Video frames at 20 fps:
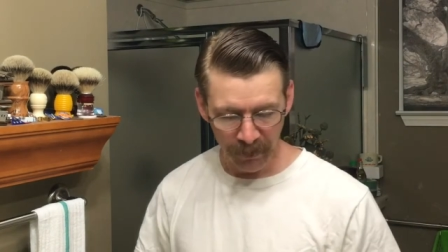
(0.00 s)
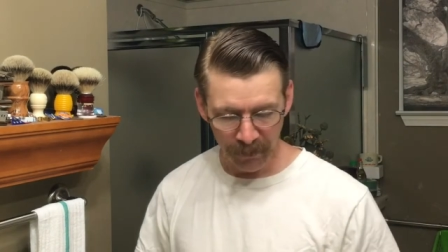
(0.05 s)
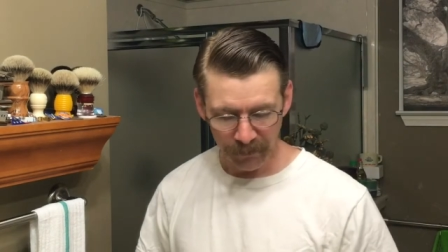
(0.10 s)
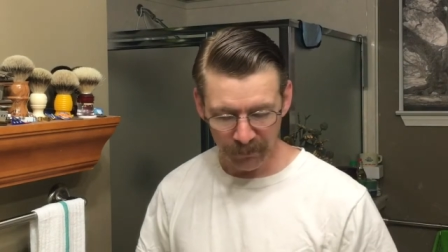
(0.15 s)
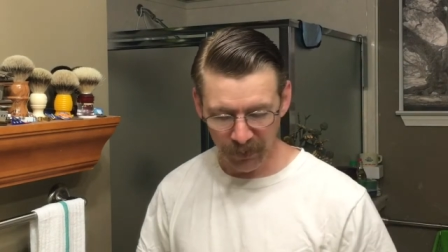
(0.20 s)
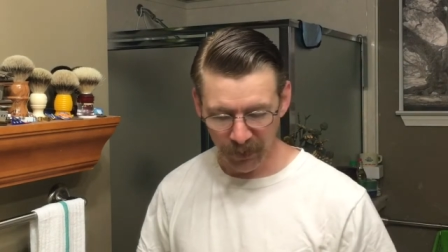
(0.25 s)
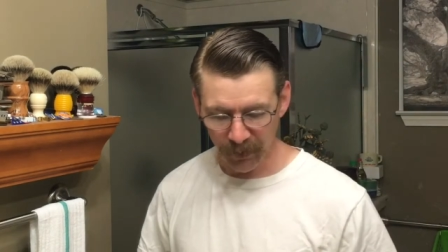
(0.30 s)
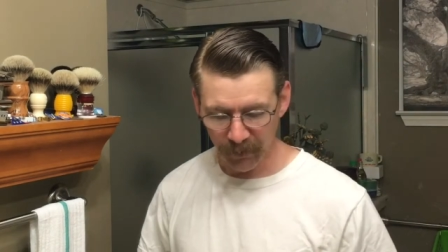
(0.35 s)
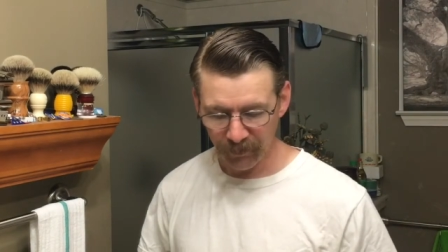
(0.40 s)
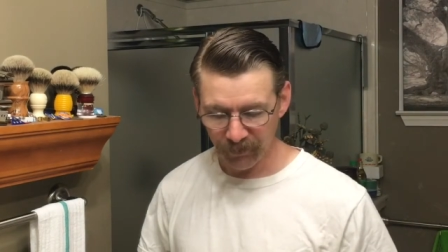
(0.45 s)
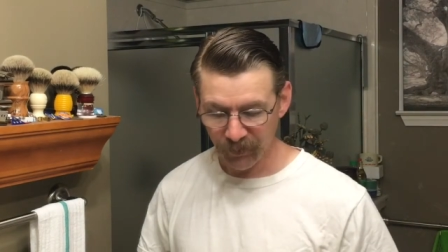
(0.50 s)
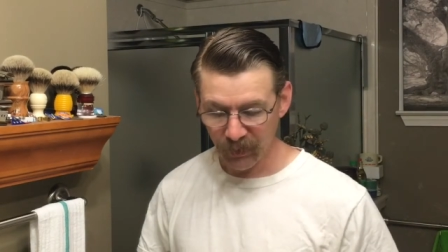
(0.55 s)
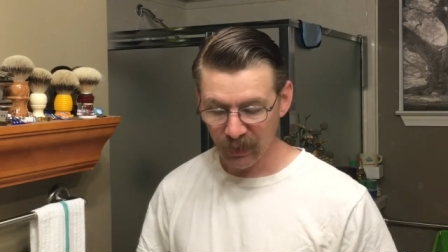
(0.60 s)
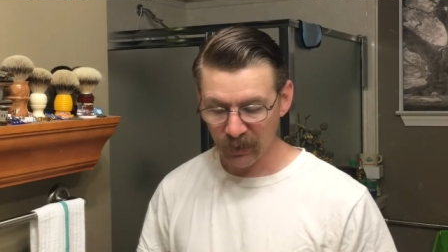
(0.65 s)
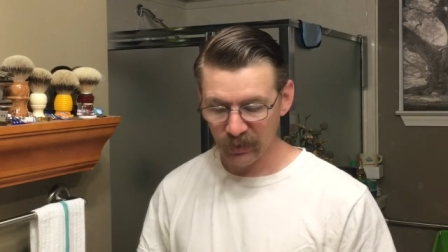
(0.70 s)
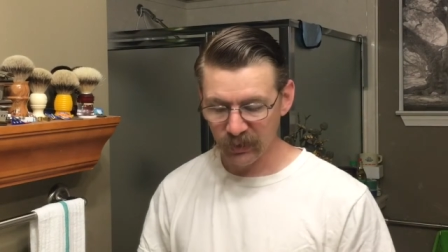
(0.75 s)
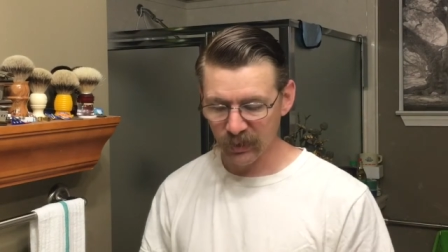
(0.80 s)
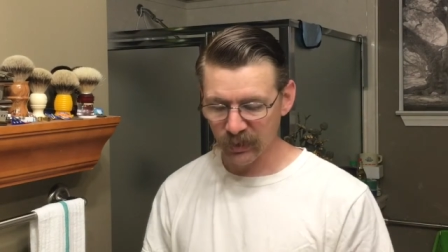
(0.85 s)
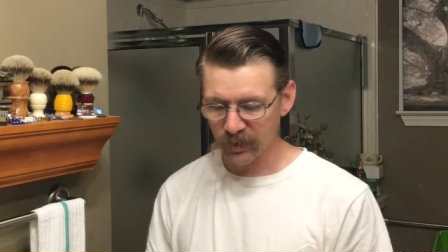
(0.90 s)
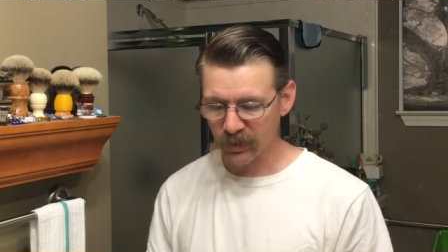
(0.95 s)
But
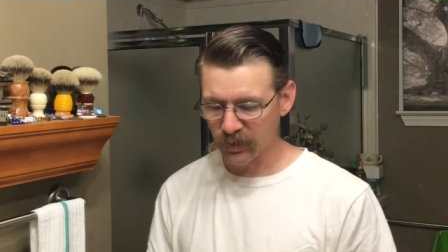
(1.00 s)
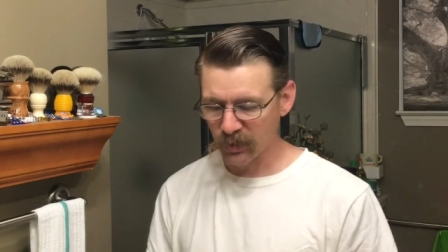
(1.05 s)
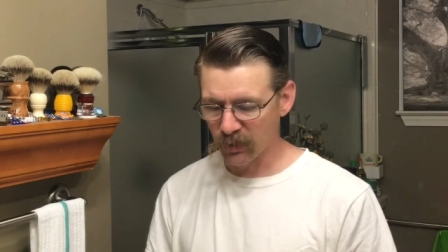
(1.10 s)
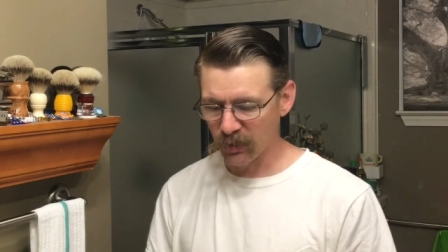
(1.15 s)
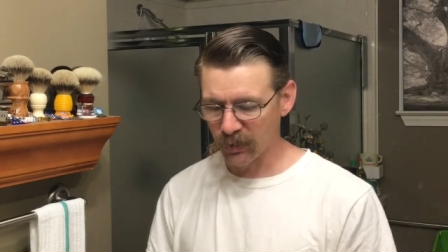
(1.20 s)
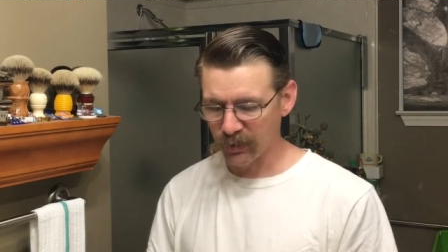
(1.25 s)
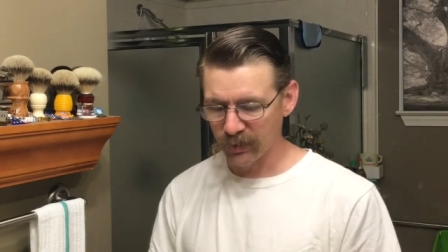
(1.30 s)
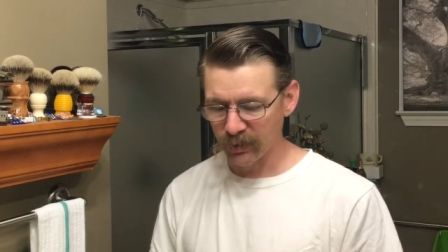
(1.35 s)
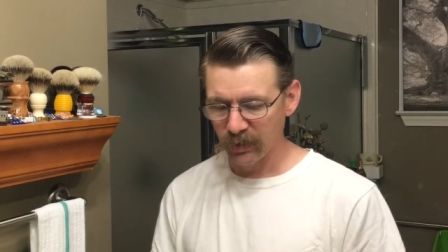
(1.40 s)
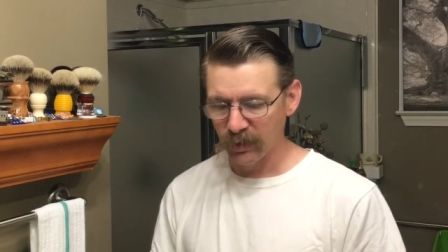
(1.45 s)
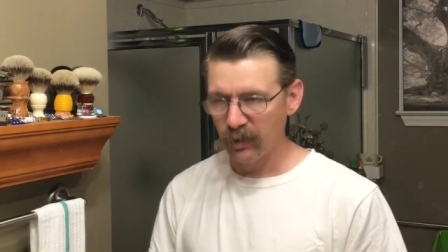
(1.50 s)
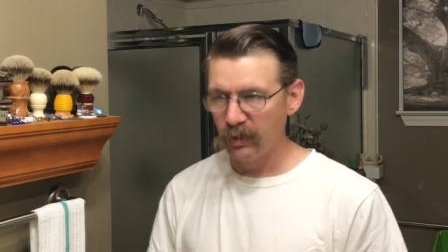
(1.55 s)
let's get started.